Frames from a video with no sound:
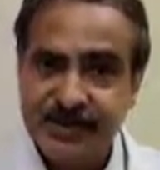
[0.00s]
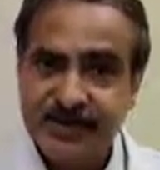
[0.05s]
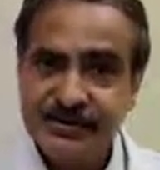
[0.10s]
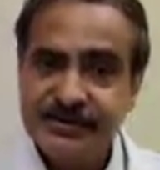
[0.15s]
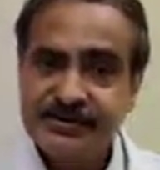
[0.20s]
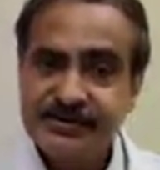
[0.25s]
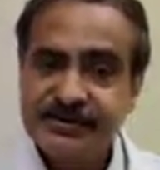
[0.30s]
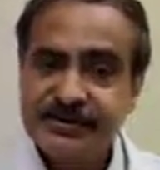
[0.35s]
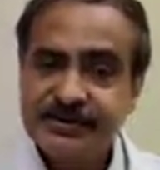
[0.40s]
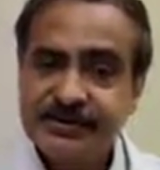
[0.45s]

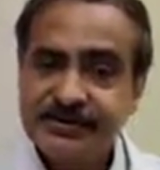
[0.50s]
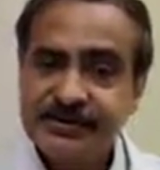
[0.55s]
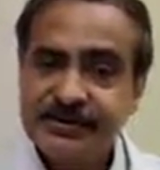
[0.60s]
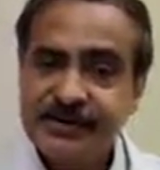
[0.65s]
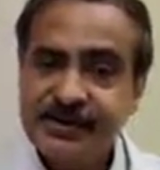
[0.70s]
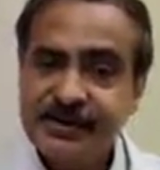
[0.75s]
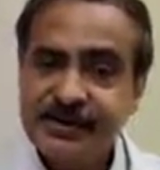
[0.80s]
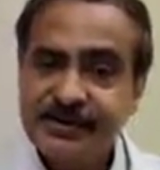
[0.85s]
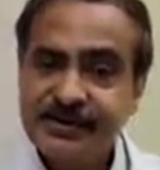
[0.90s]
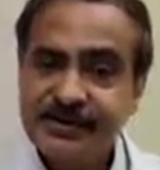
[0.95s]
Since
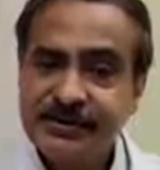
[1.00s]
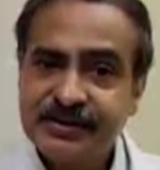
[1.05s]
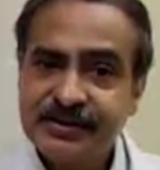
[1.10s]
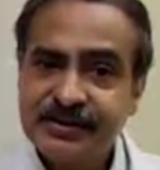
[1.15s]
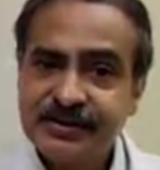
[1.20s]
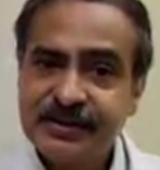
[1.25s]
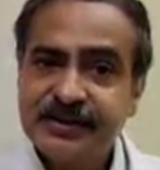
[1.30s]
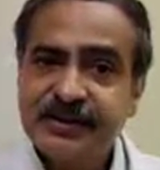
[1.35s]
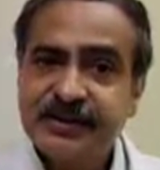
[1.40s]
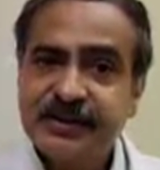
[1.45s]
there is
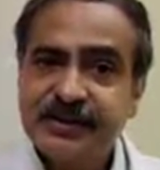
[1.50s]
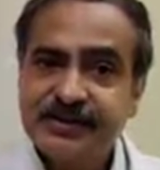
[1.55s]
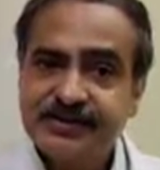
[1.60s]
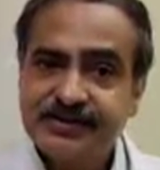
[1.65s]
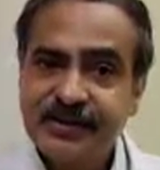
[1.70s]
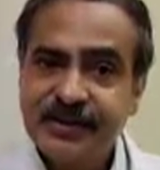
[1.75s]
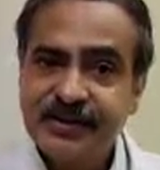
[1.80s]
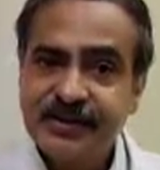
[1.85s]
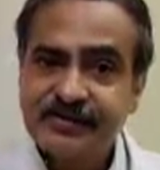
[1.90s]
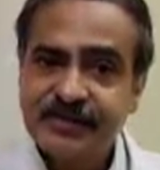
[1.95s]
clinical
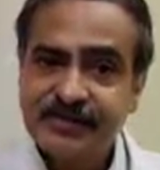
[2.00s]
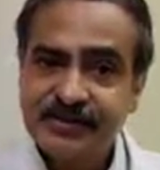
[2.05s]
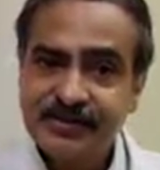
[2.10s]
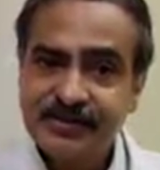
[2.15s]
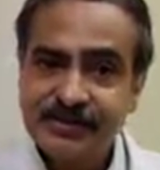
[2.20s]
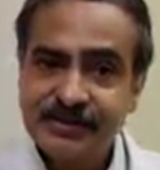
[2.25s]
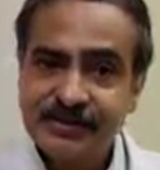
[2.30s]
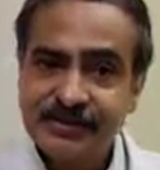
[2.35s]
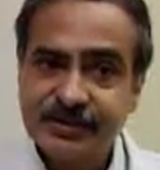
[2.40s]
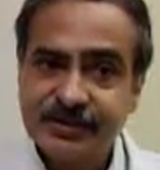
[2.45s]

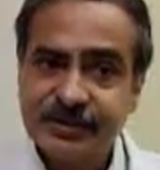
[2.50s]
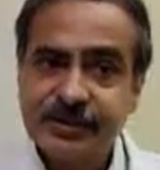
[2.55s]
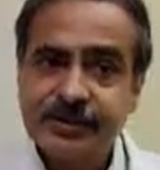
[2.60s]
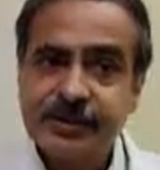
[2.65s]
extravasation,